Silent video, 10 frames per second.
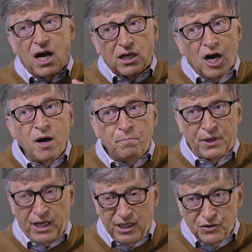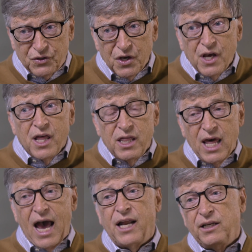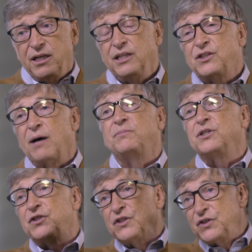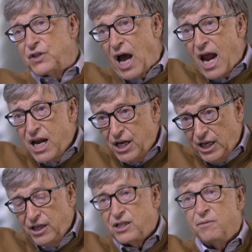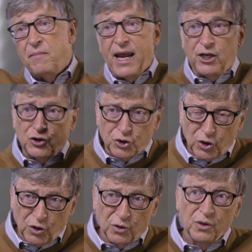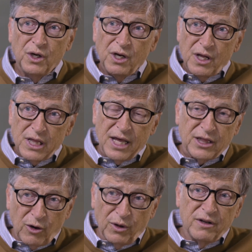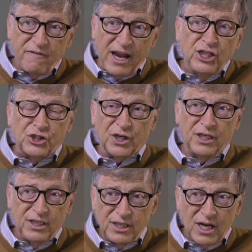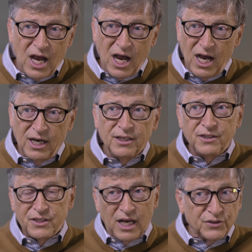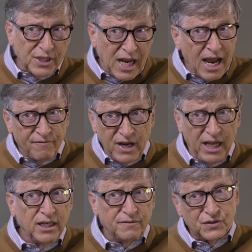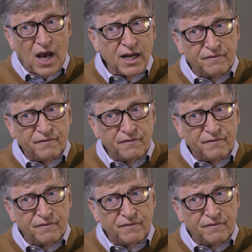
companies that it's up to society to make sure that their innovation doesn't have negative side